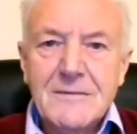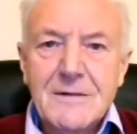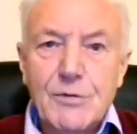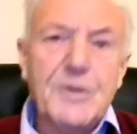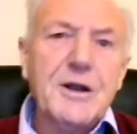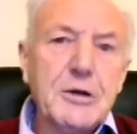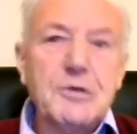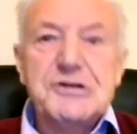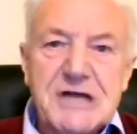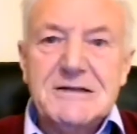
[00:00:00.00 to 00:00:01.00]
But when I go
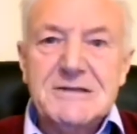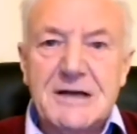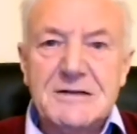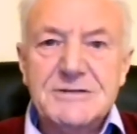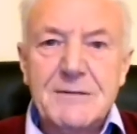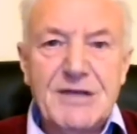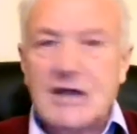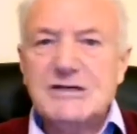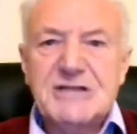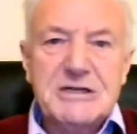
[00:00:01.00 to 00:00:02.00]
to Gentiles,
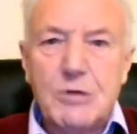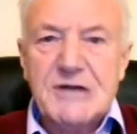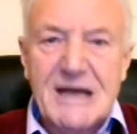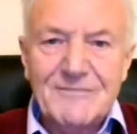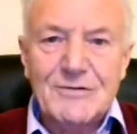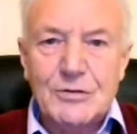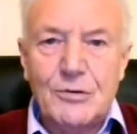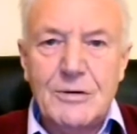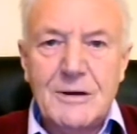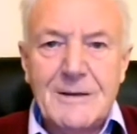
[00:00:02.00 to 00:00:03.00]
because they don't have the
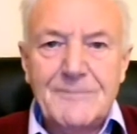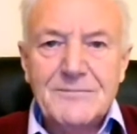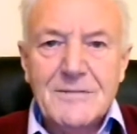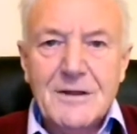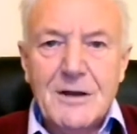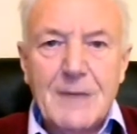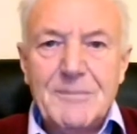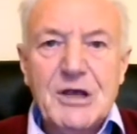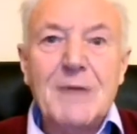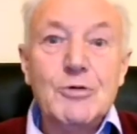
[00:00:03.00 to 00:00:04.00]
law, I
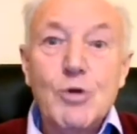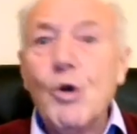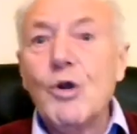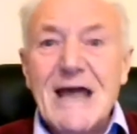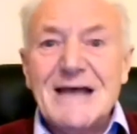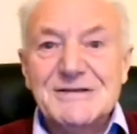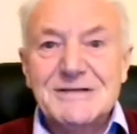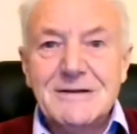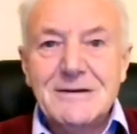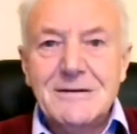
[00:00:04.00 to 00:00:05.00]
become lawless
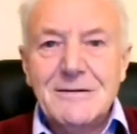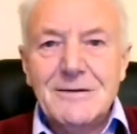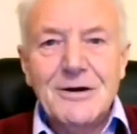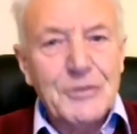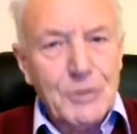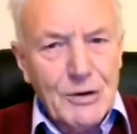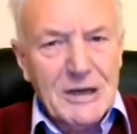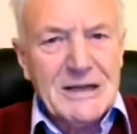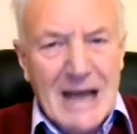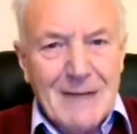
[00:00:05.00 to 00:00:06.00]
although
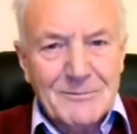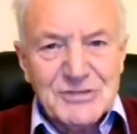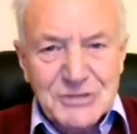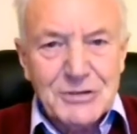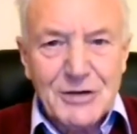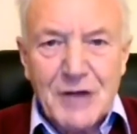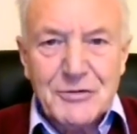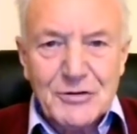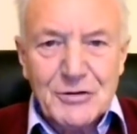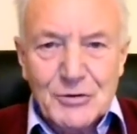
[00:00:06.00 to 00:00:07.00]
I am still
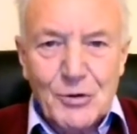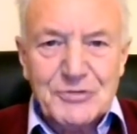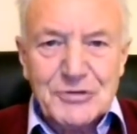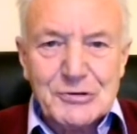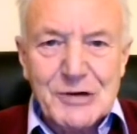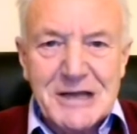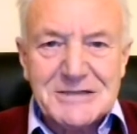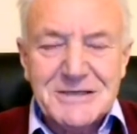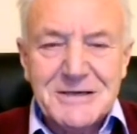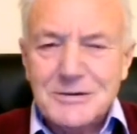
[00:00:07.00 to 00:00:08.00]
under the law to Christ.
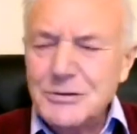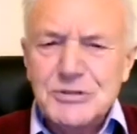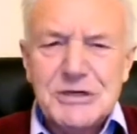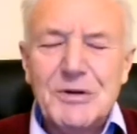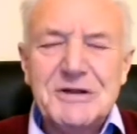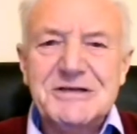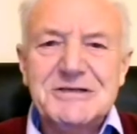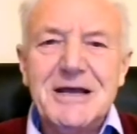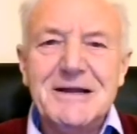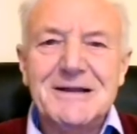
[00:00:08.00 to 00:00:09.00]
Can you see what he's
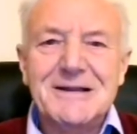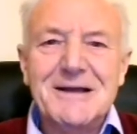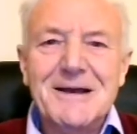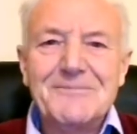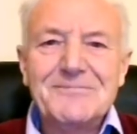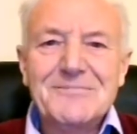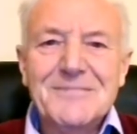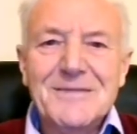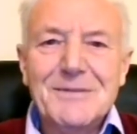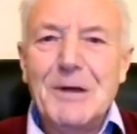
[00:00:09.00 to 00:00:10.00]
saying?
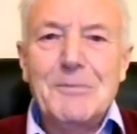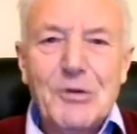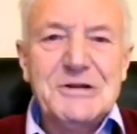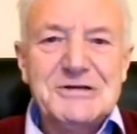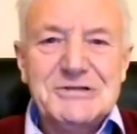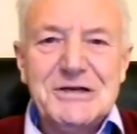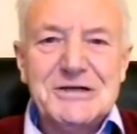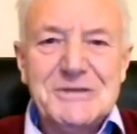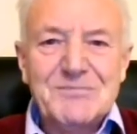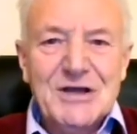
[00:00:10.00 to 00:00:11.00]
My point is this
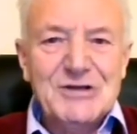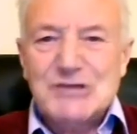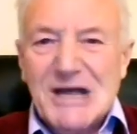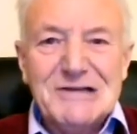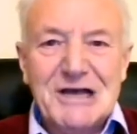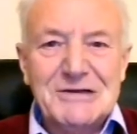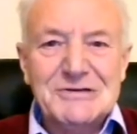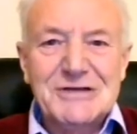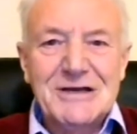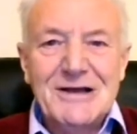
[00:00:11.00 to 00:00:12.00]

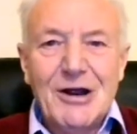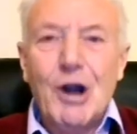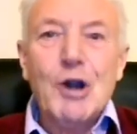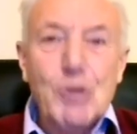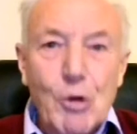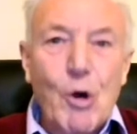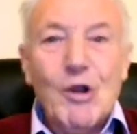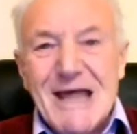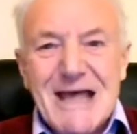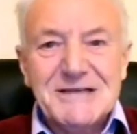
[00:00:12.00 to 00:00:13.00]
Gentiles are
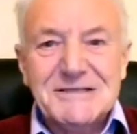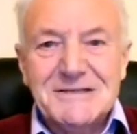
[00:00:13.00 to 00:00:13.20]
lawless.